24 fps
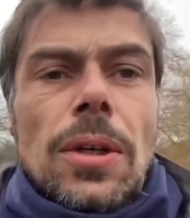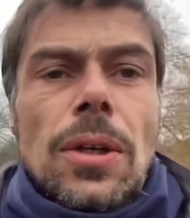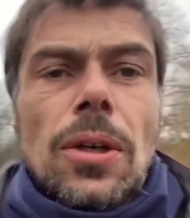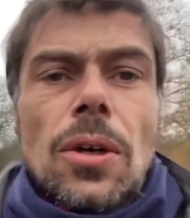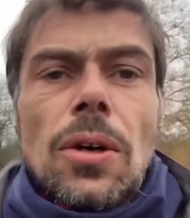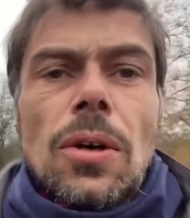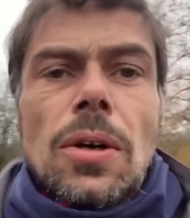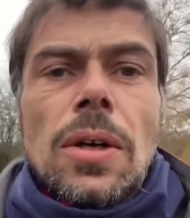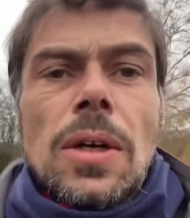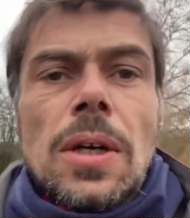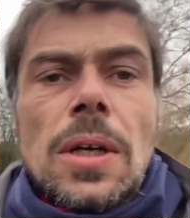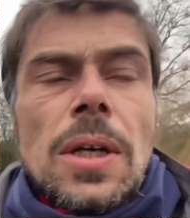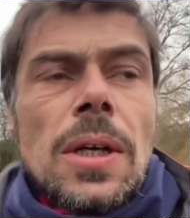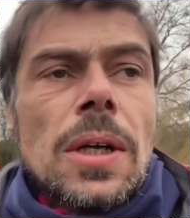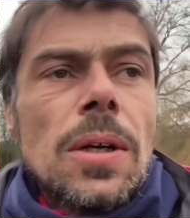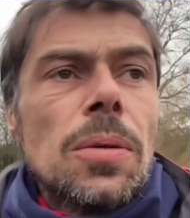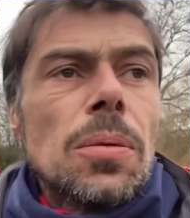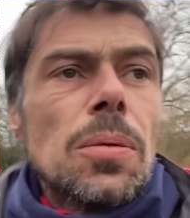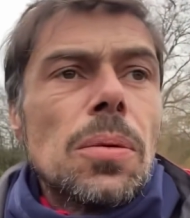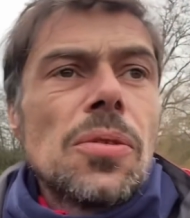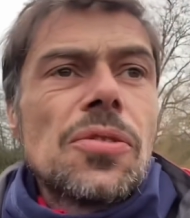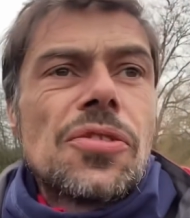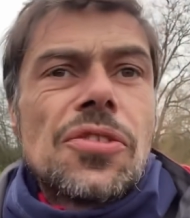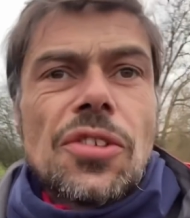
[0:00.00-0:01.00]
long
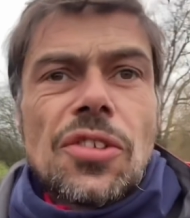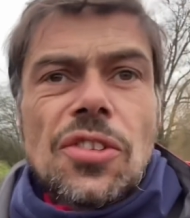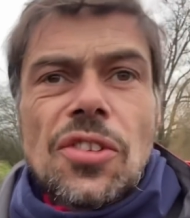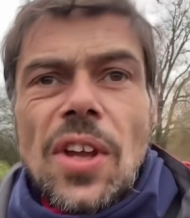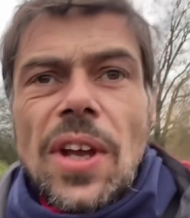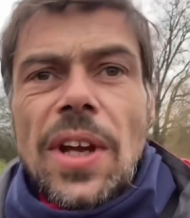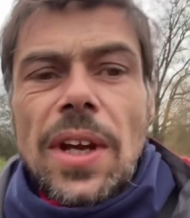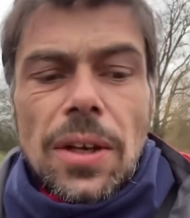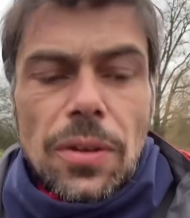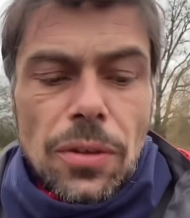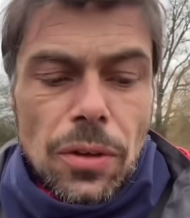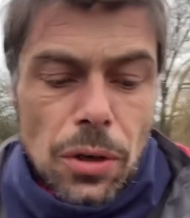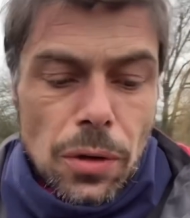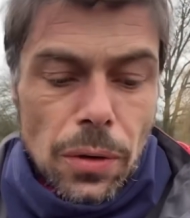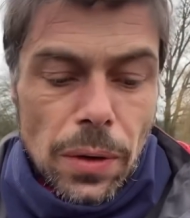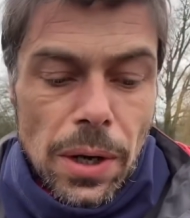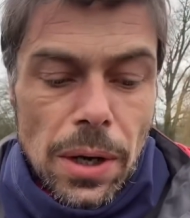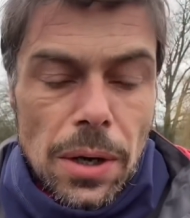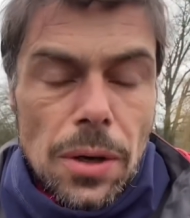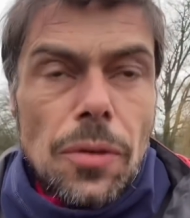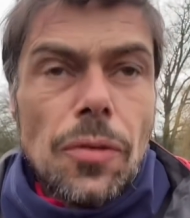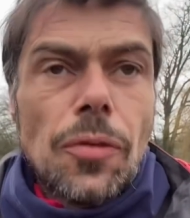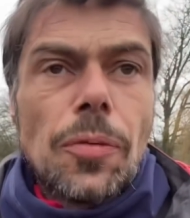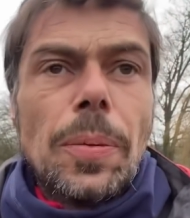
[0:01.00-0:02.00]
was the stay at the
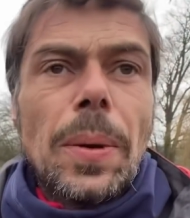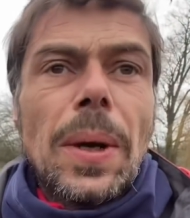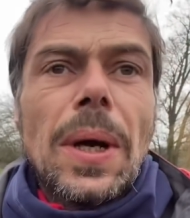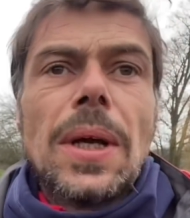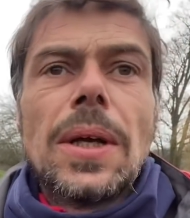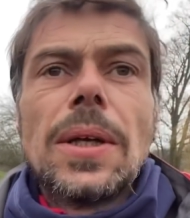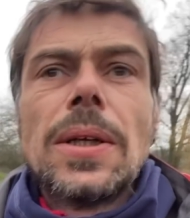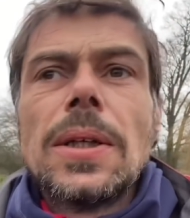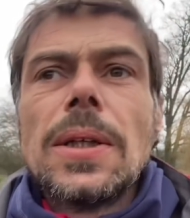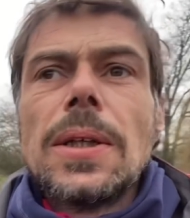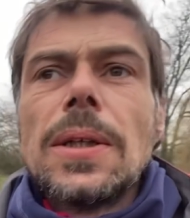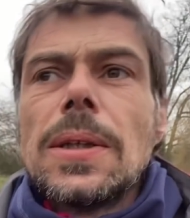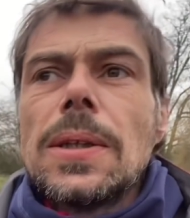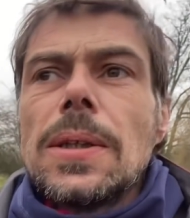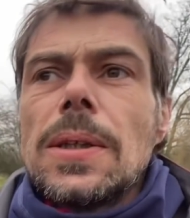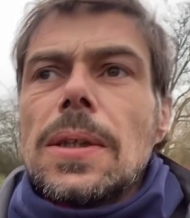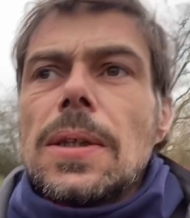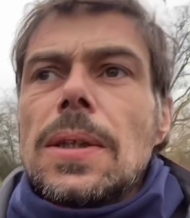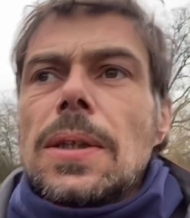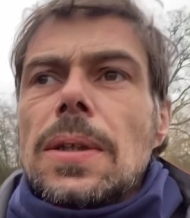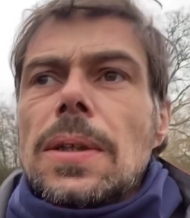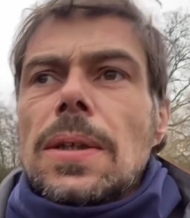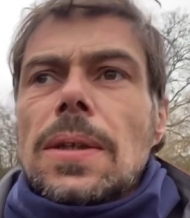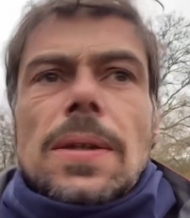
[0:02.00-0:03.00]
Grove, but
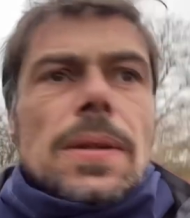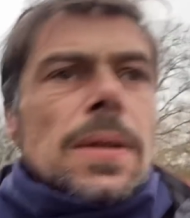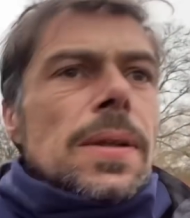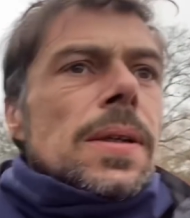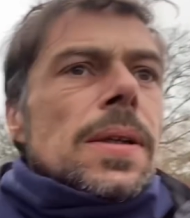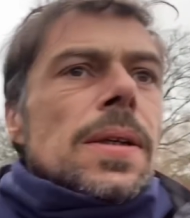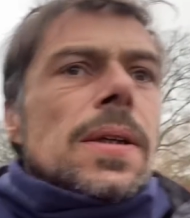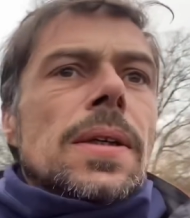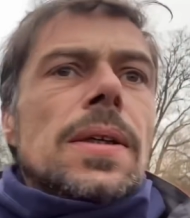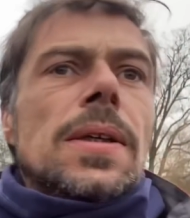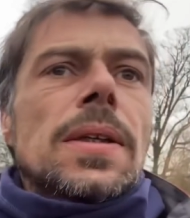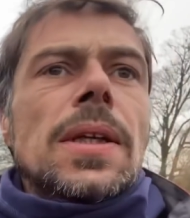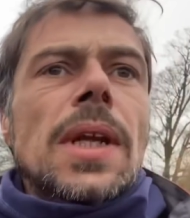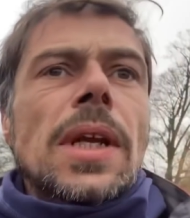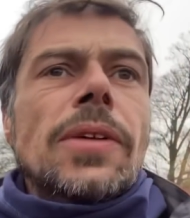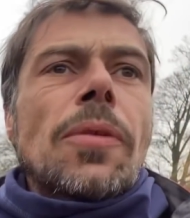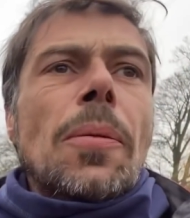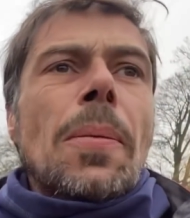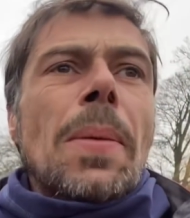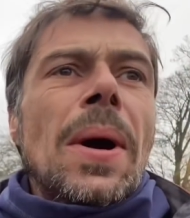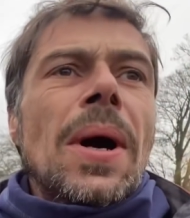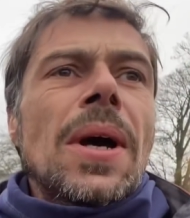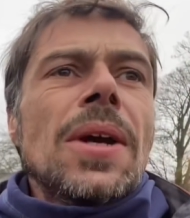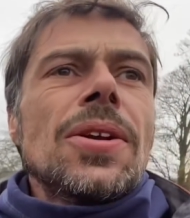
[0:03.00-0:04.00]
never
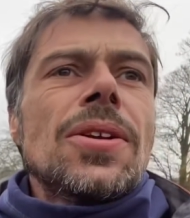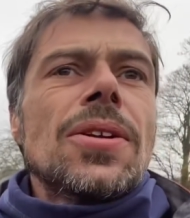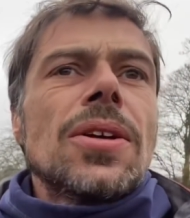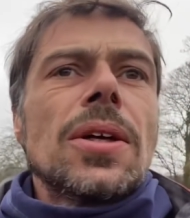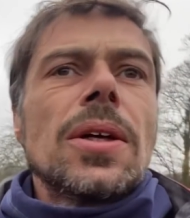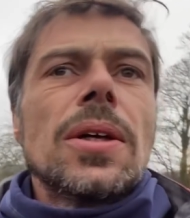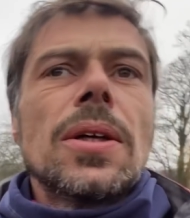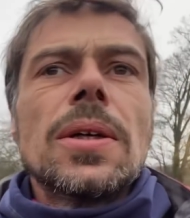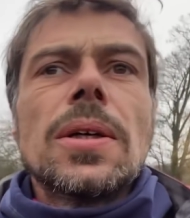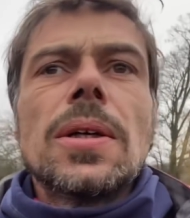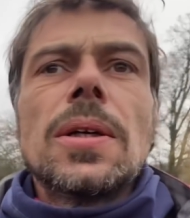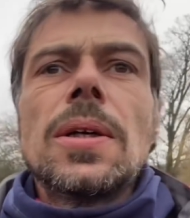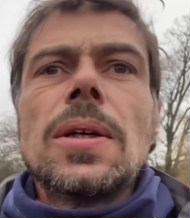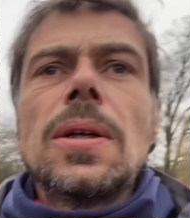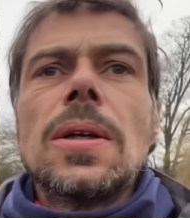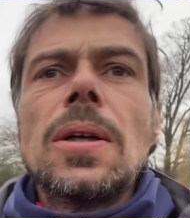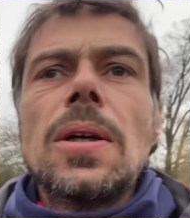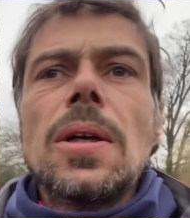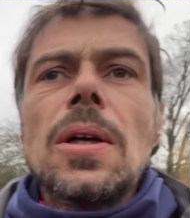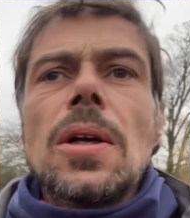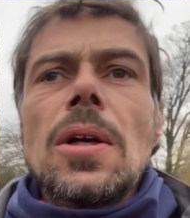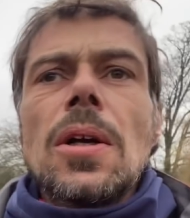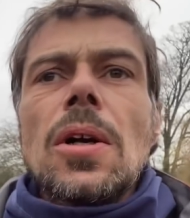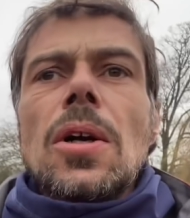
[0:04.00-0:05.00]
mind.
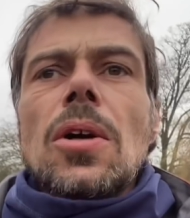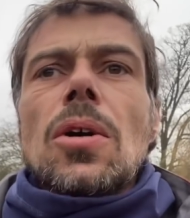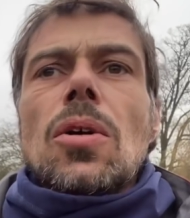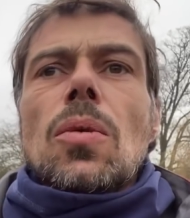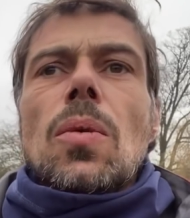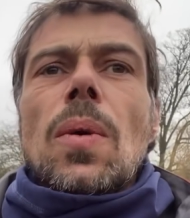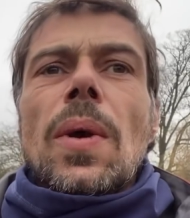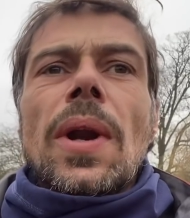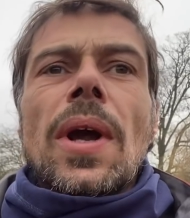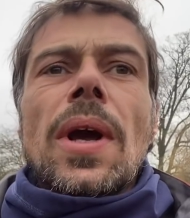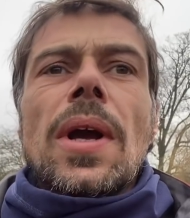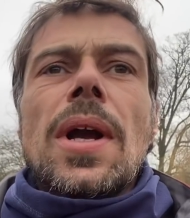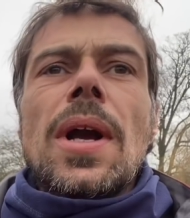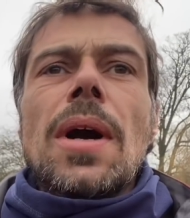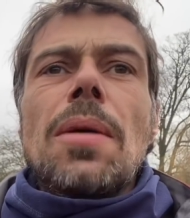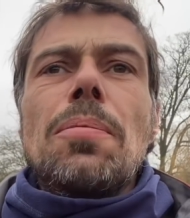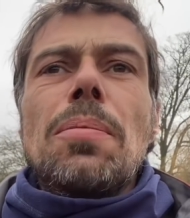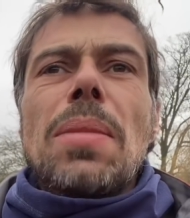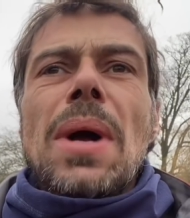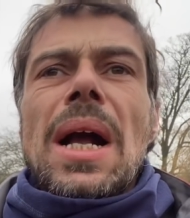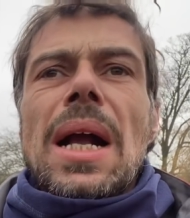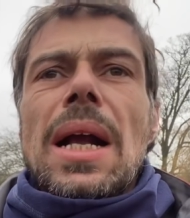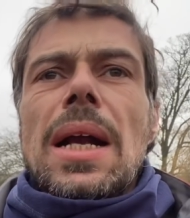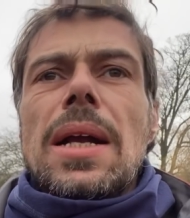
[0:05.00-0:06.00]
When I come
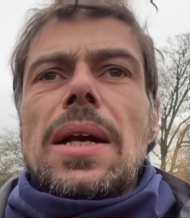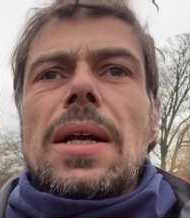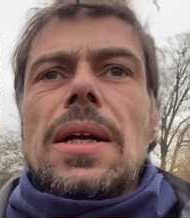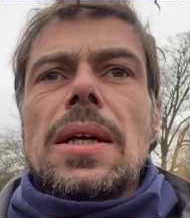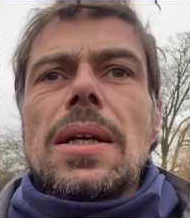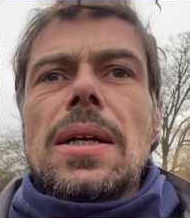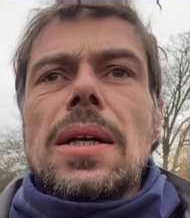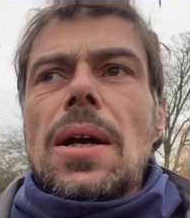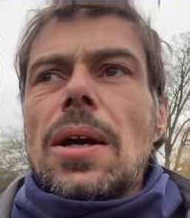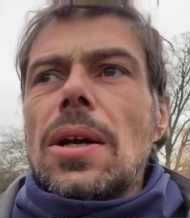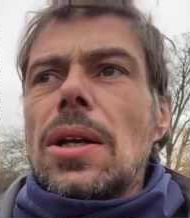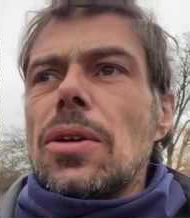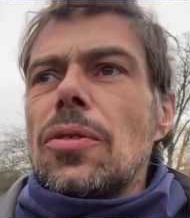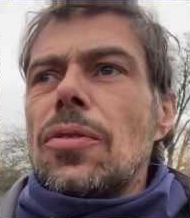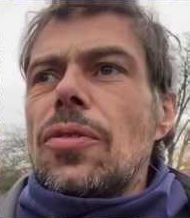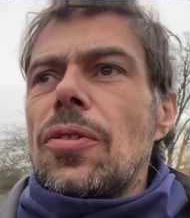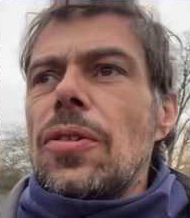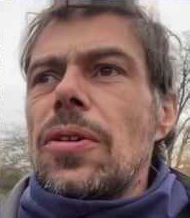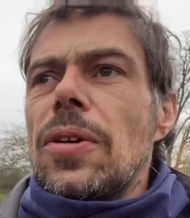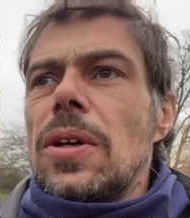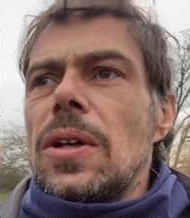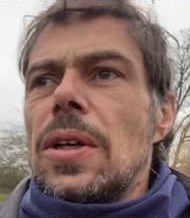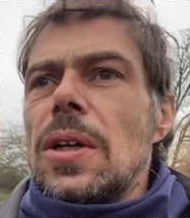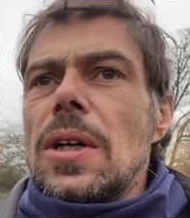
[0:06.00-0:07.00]
back kind of
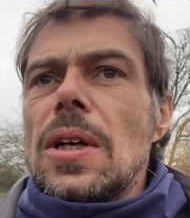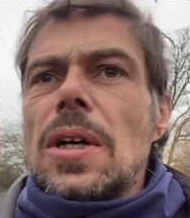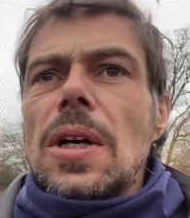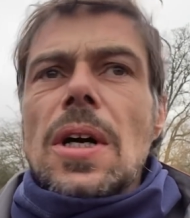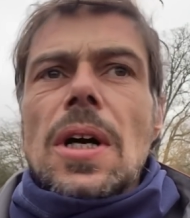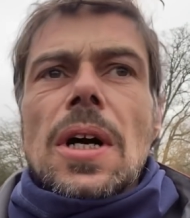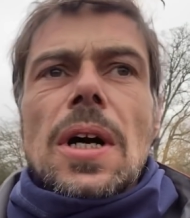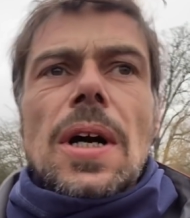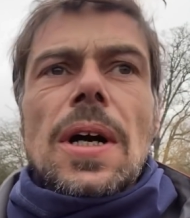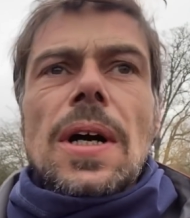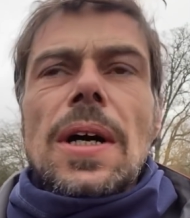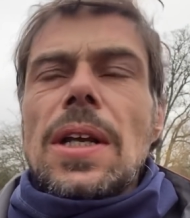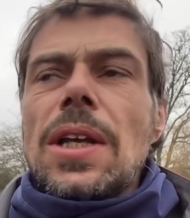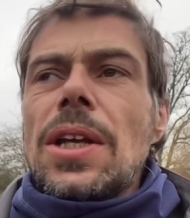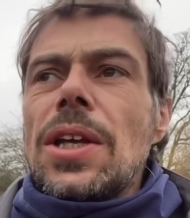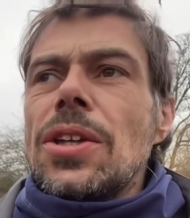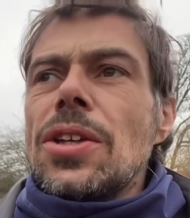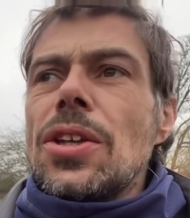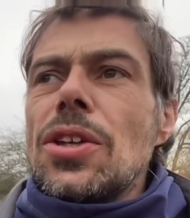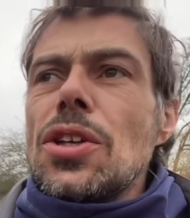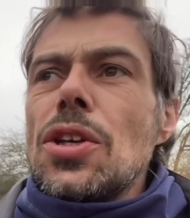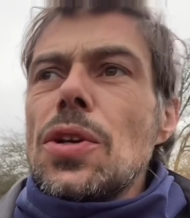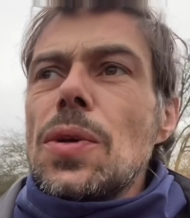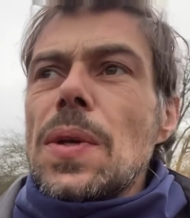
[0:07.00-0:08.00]
early in
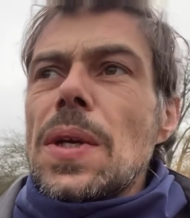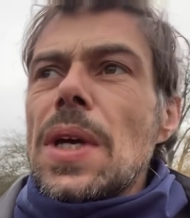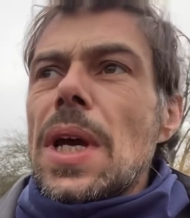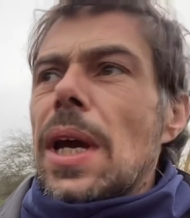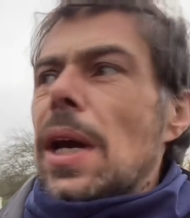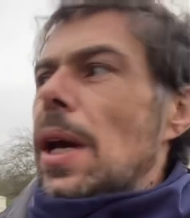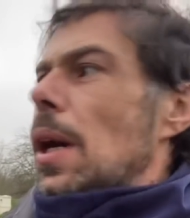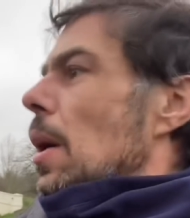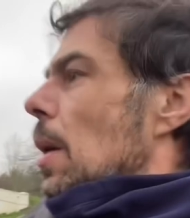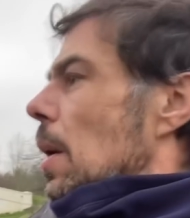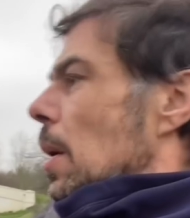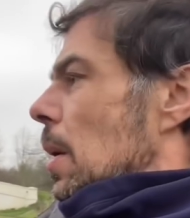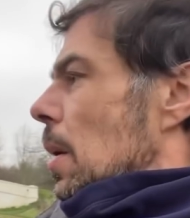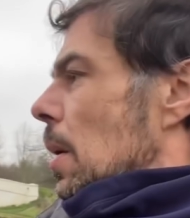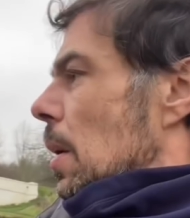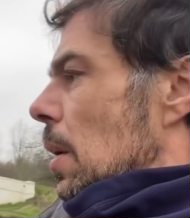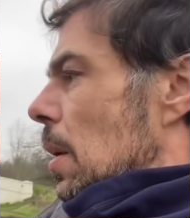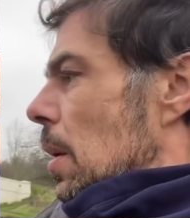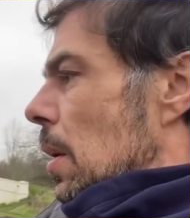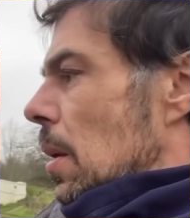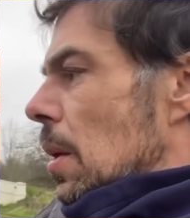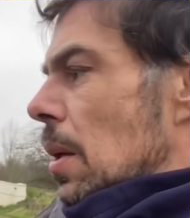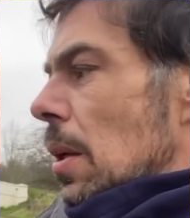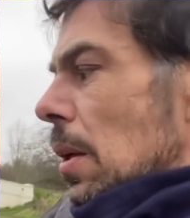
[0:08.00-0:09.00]
the new year,
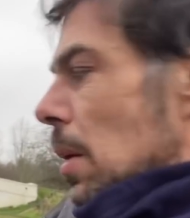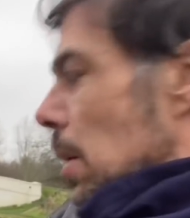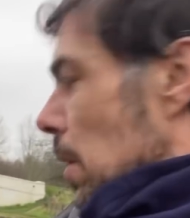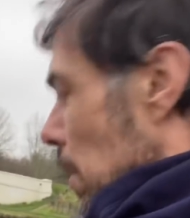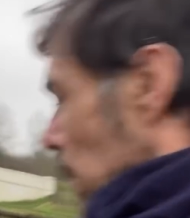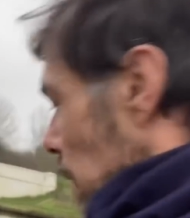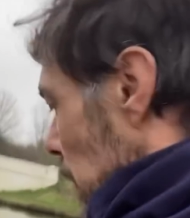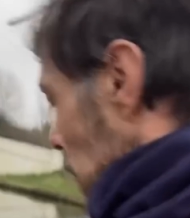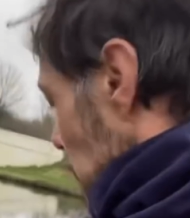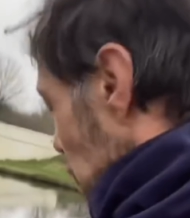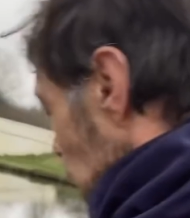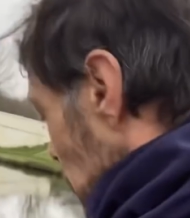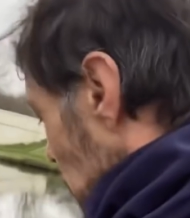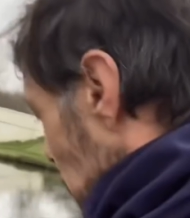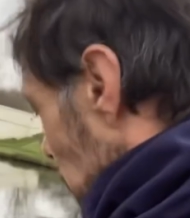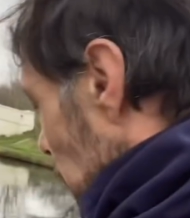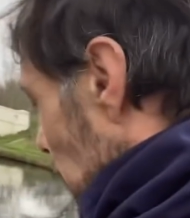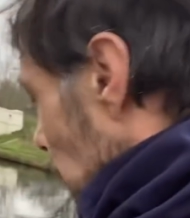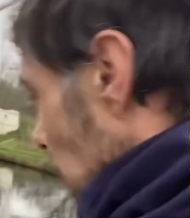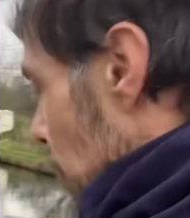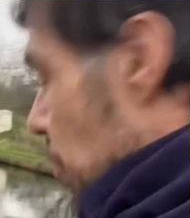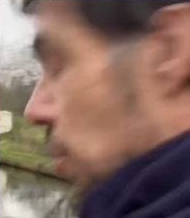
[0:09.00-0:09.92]
I'll